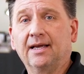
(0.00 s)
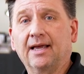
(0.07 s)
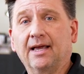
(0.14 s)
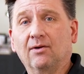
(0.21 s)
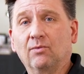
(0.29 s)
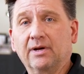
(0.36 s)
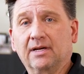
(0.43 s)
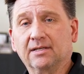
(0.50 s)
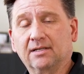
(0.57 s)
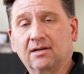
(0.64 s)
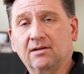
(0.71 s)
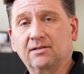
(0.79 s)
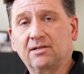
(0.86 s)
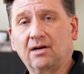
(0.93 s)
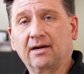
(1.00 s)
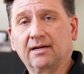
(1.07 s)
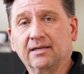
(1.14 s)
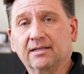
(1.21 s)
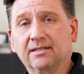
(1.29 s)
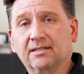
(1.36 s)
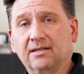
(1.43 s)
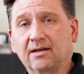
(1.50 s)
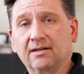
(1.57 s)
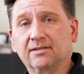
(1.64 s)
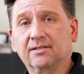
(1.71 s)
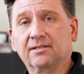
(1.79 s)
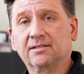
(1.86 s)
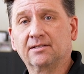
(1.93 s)
and we can talk and
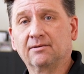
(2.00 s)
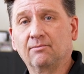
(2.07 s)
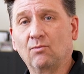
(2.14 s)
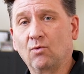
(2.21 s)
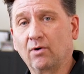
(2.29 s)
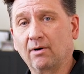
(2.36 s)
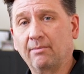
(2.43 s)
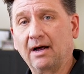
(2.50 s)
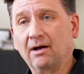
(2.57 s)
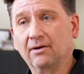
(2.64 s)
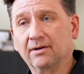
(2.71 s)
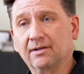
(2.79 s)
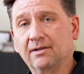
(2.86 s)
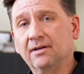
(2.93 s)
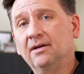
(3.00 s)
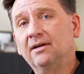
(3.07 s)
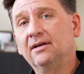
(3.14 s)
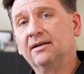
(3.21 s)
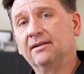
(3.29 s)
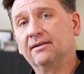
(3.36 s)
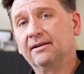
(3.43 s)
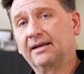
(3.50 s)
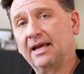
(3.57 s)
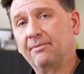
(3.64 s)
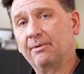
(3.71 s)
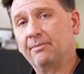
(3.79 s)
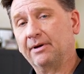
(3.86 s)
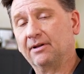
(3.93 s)
discuss more about the
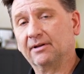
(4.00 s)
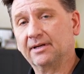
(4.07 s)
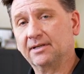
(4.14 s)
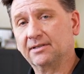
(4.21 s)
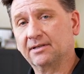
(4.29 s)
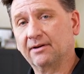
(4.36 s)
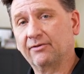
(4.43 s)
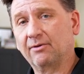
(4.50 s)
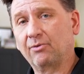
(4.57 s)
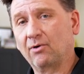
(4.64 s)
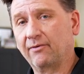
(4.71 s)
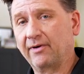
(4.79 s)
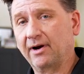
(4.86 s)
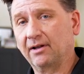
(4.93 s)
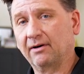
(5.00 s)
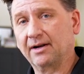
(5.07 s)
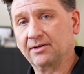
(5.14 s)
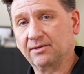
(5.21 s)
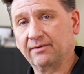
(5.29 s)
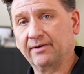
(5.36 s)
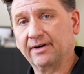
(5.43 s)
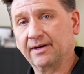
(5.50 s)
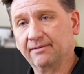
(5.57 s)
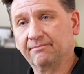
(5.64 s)
capabilities of the Profiler SRV.